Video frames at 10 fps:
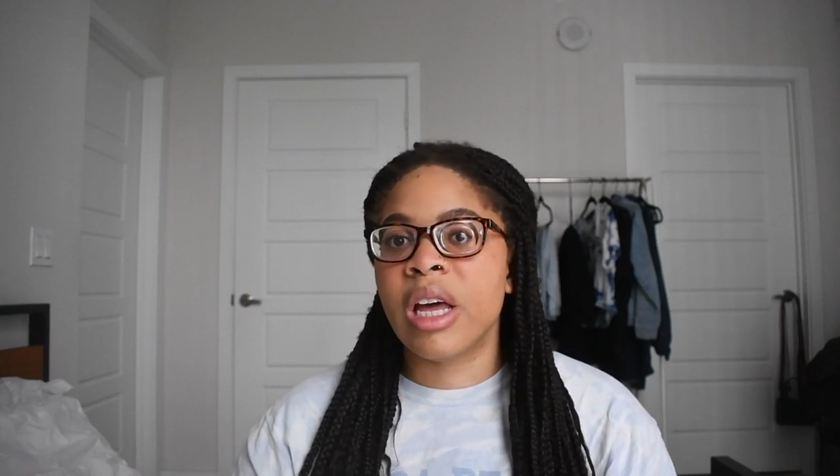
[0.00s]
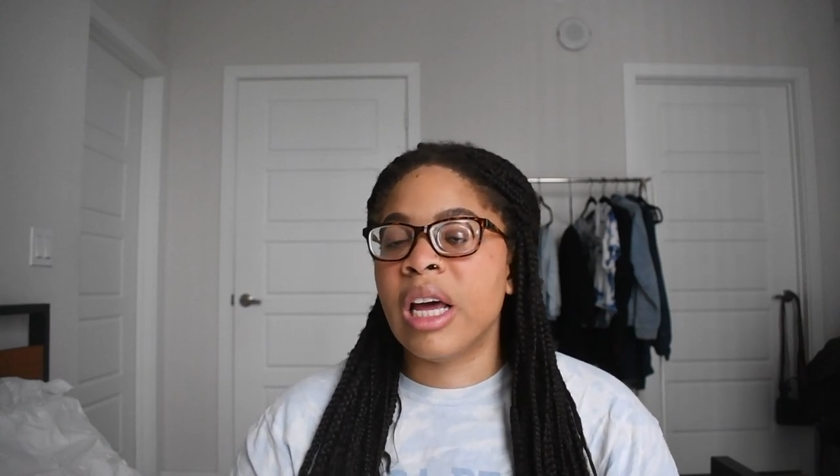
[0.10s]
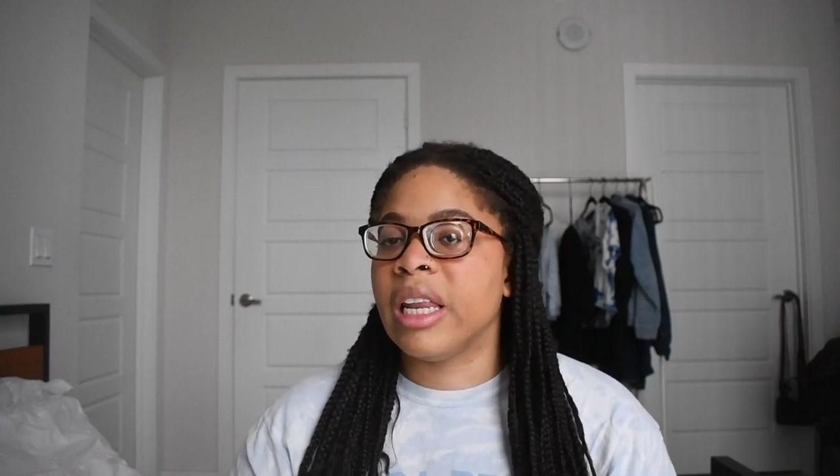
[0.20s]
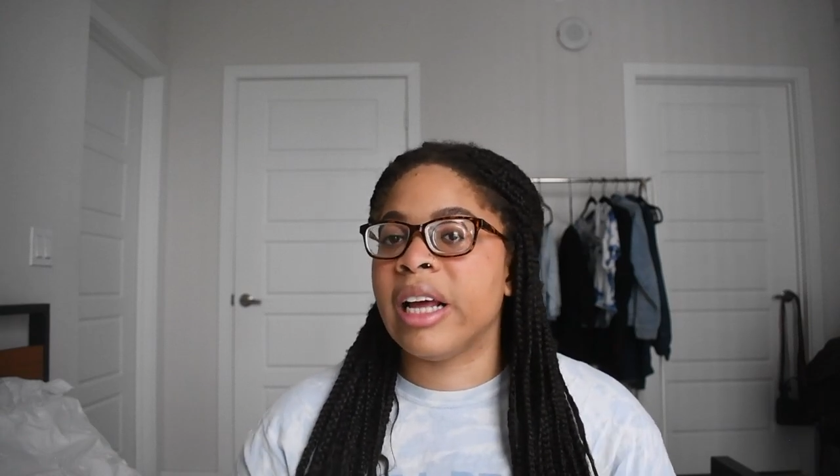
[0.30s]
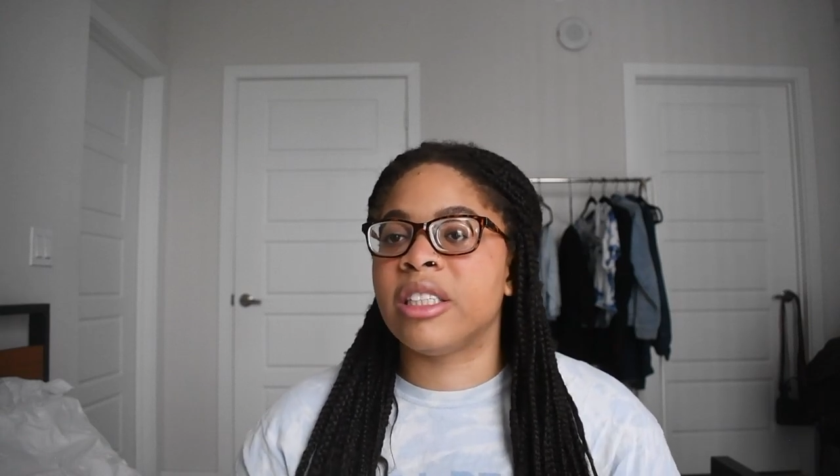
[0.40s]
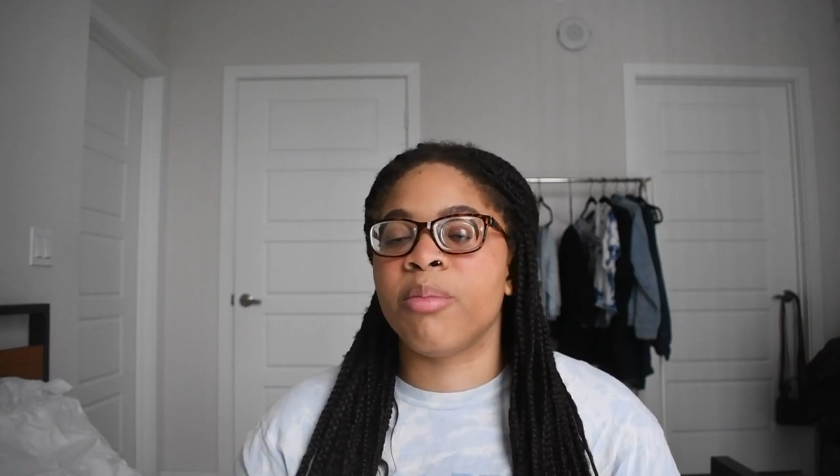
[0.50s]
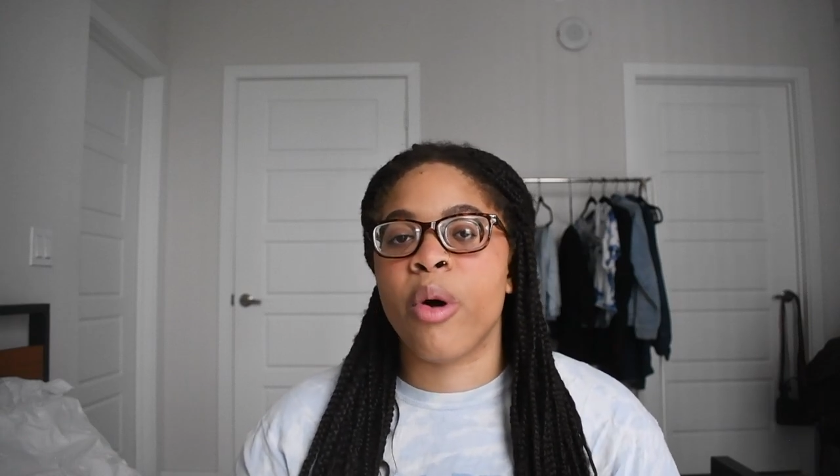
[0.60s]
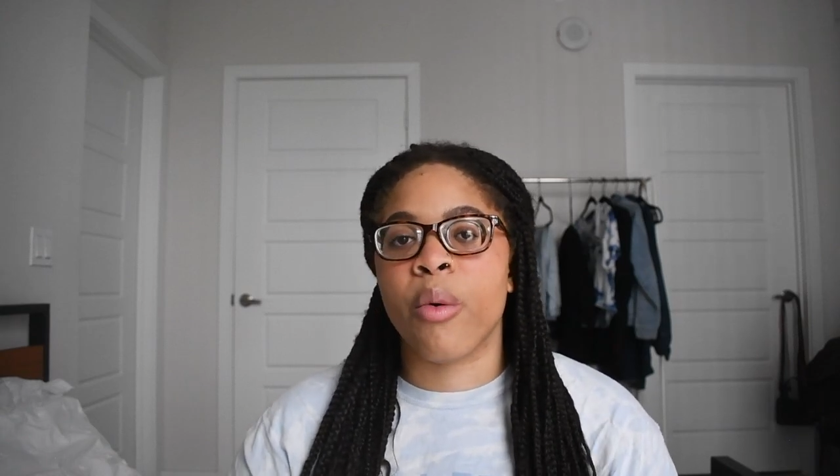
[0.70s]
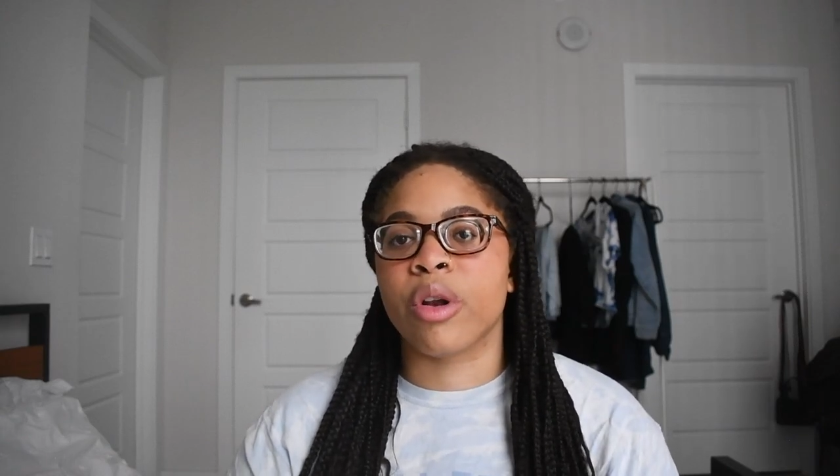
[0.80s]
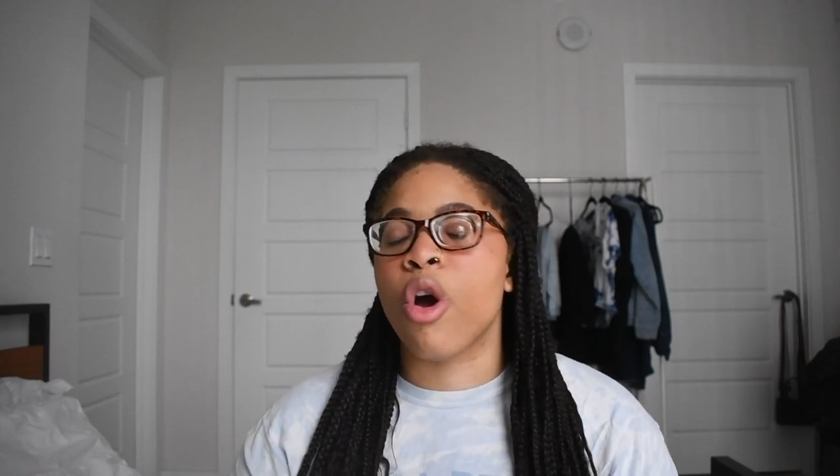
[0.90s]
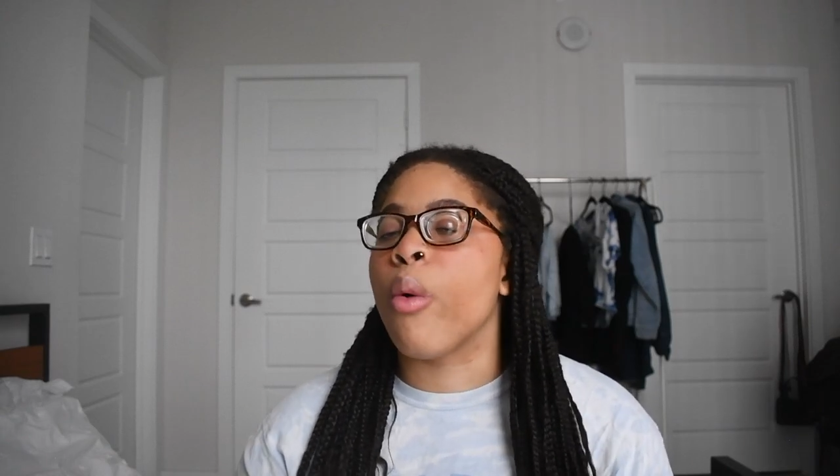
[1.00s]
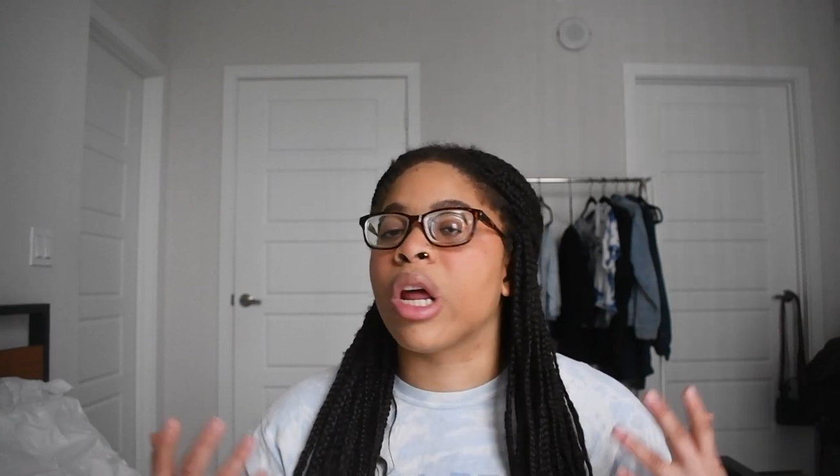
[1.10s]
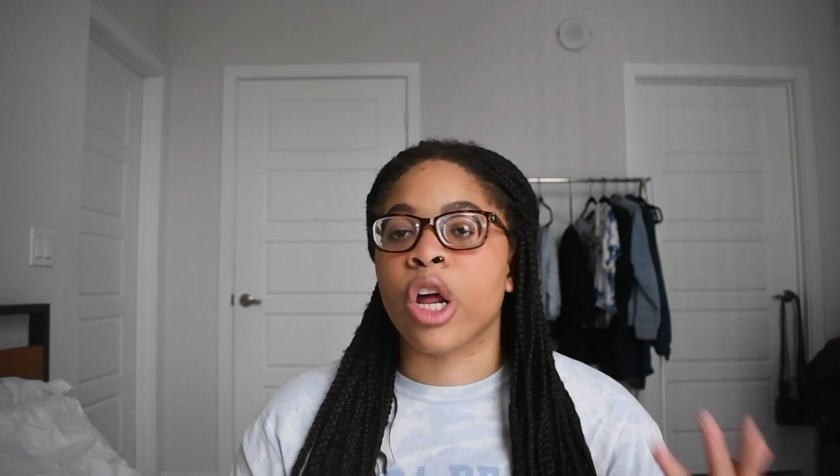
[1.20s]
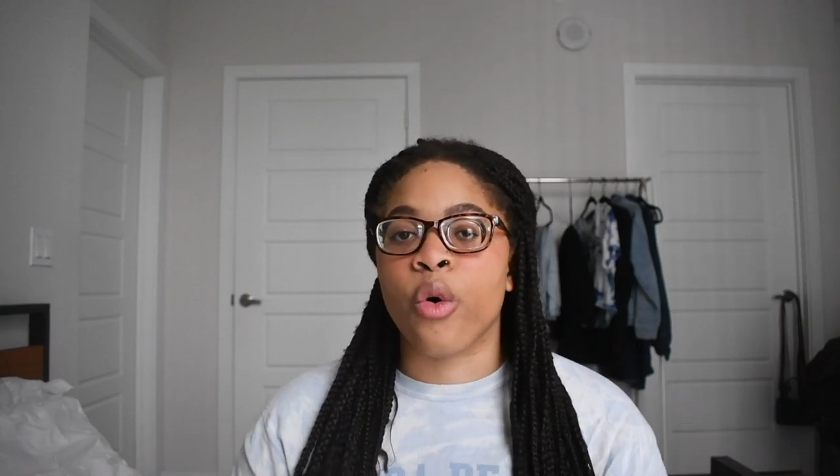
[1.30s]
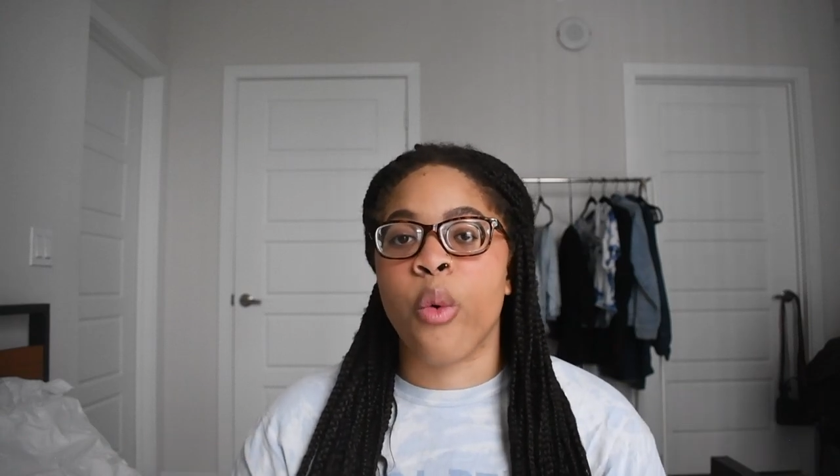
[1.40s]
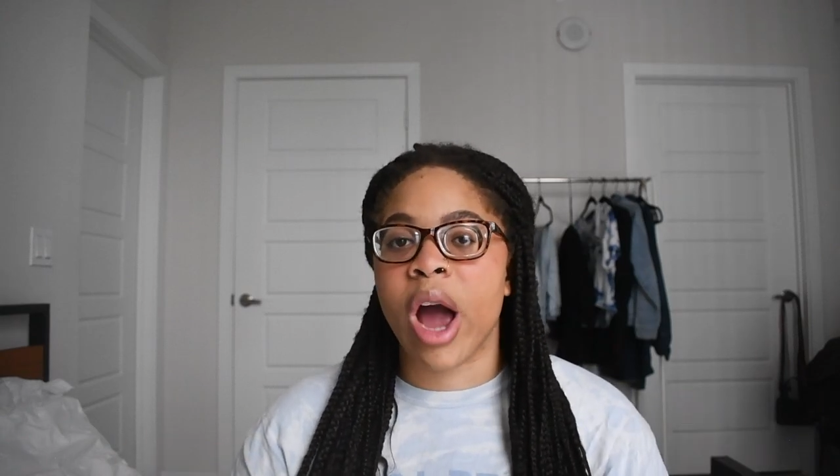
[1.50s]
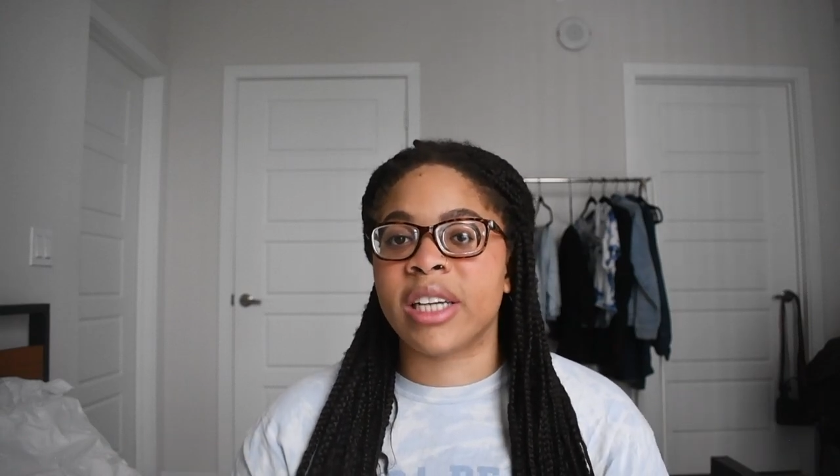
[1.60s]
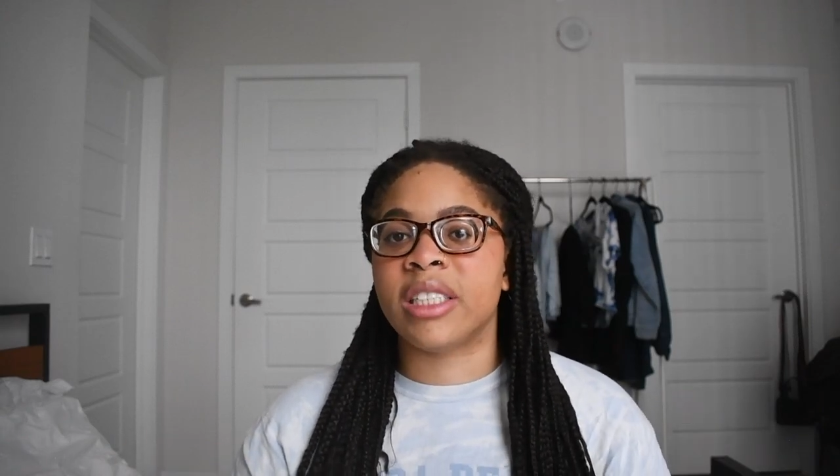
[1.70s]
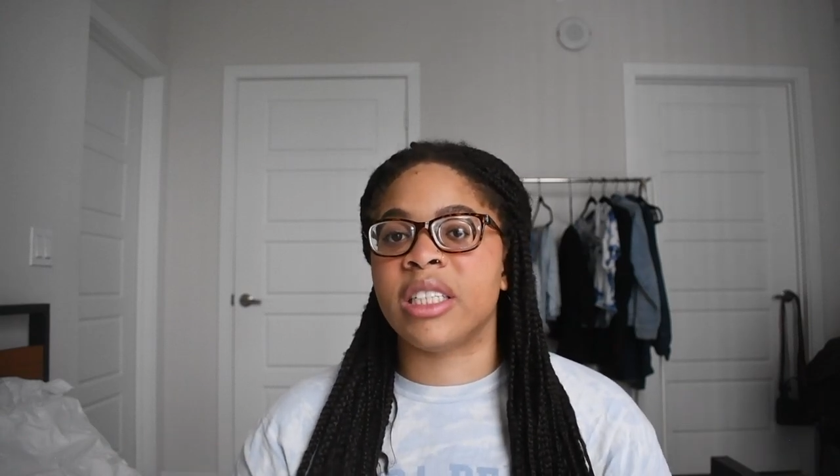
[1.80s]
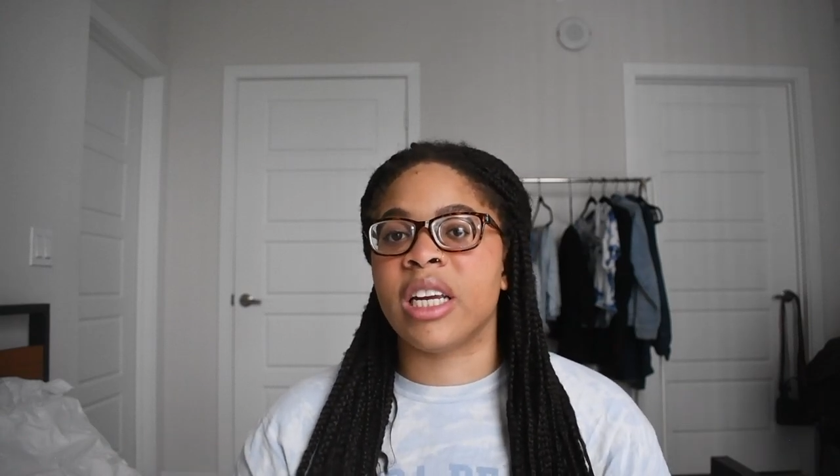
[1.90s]
Laid to the point where no one could
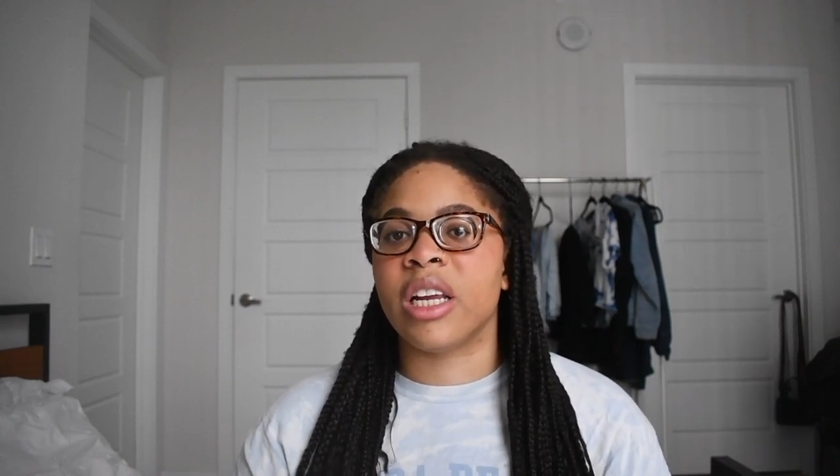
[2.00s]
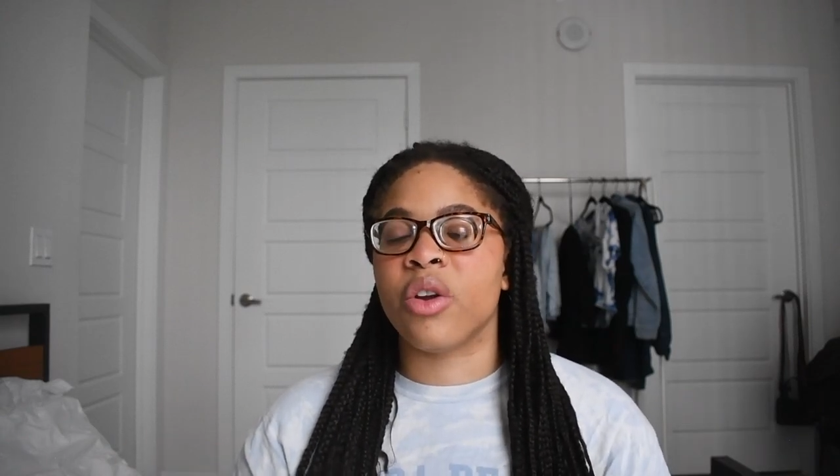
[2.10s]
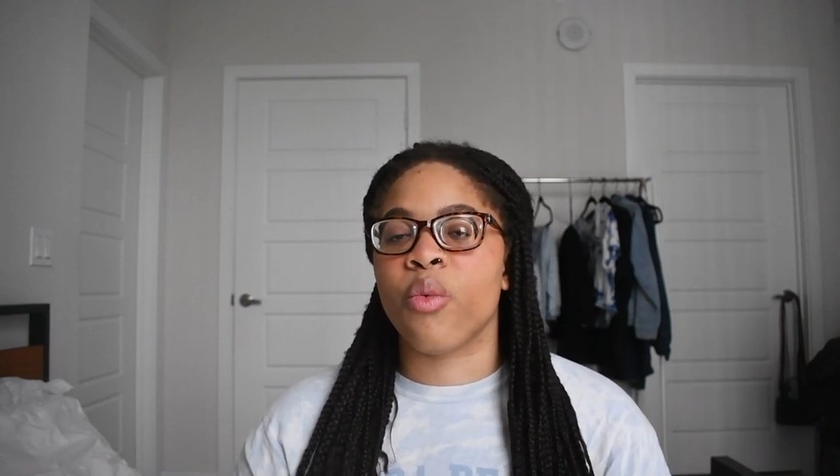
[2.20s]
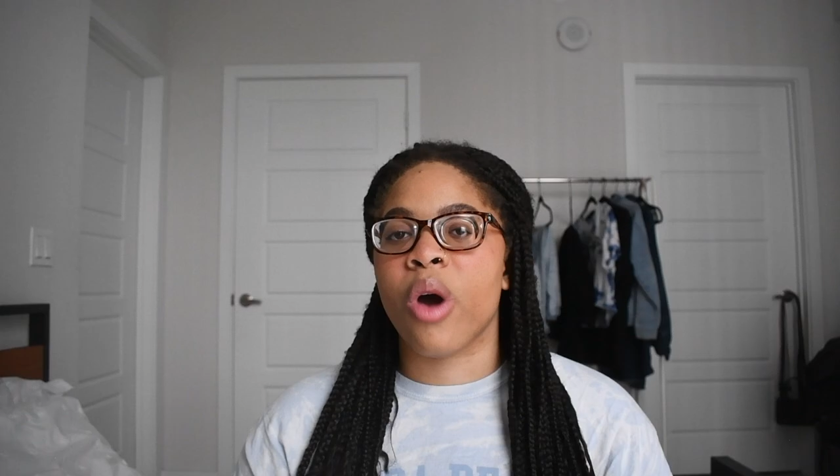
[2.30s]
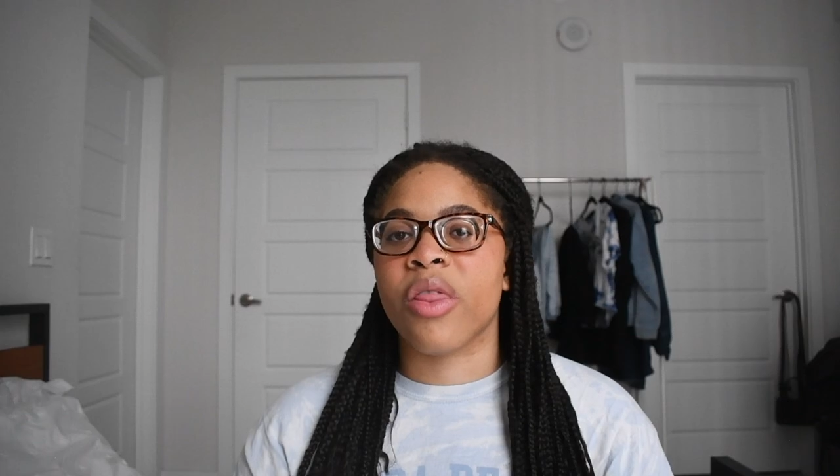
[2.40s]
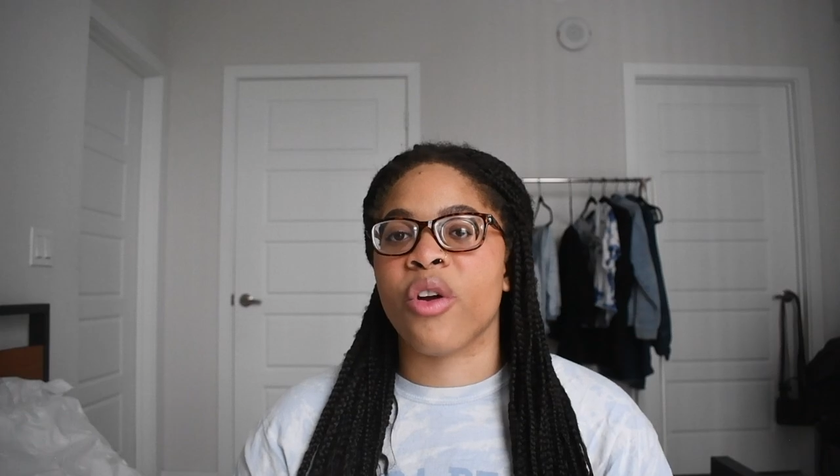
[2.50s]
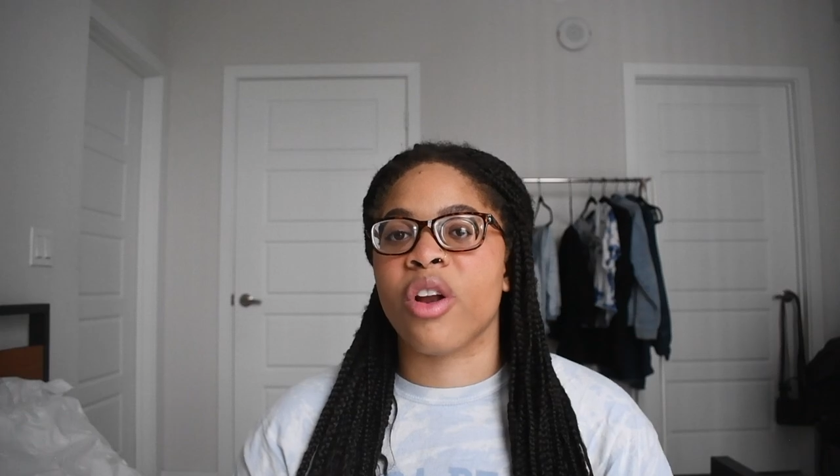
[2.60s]
question whether